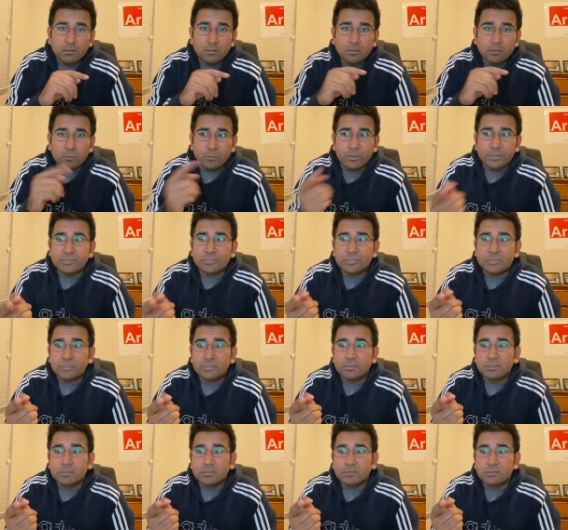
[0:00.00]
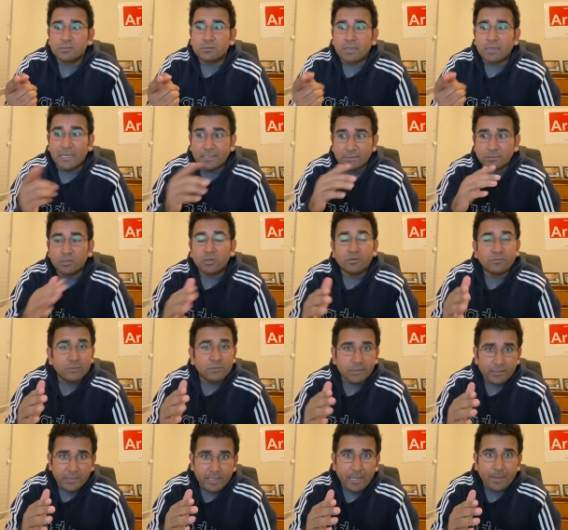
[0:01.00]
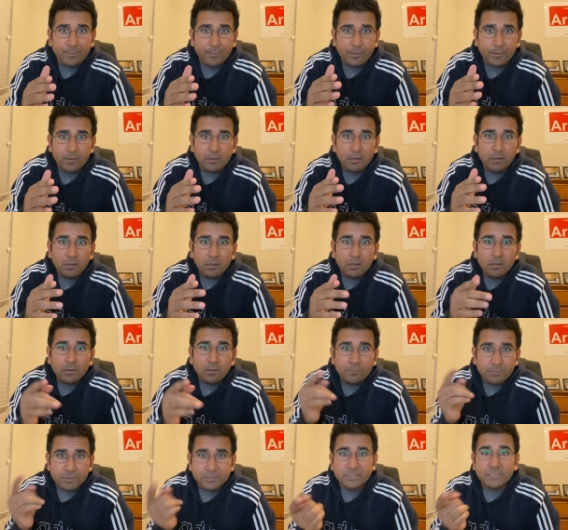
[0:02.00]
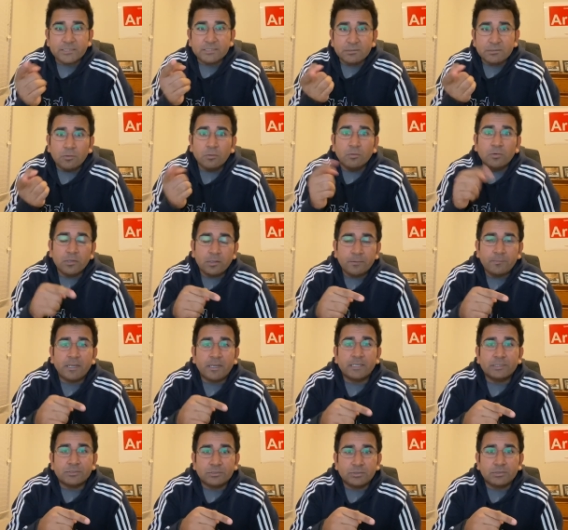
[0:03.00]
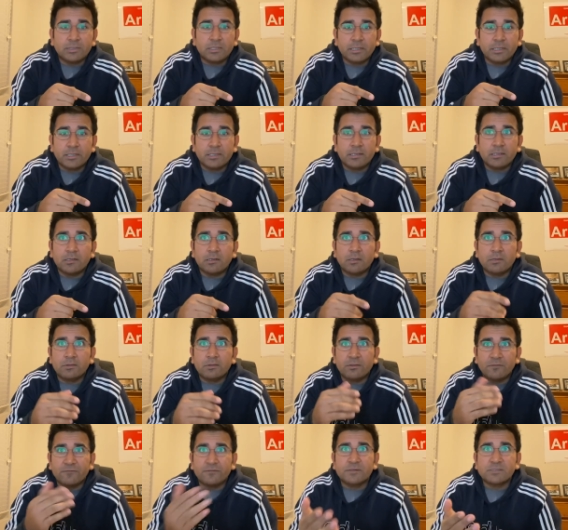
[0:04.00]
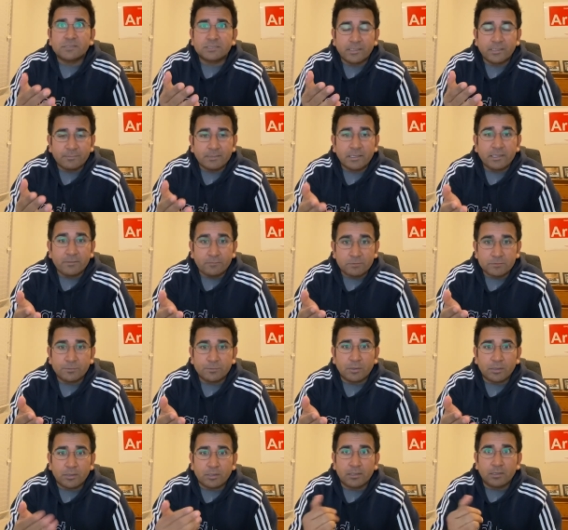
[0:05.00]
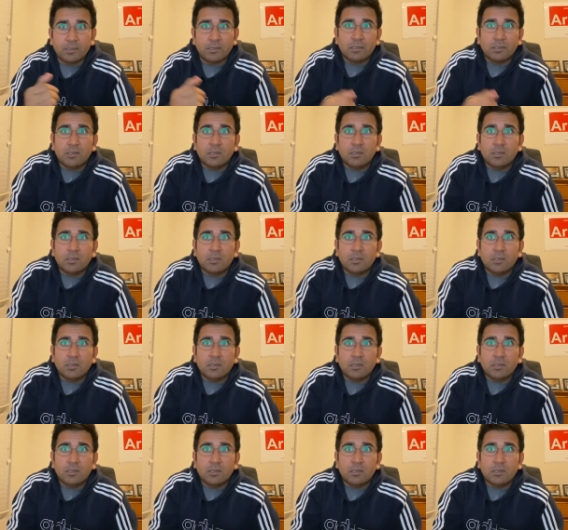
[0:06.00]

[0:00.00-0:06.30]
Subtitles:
which has not really happened, but Jason Holder managed to get it the first time that he was brought in.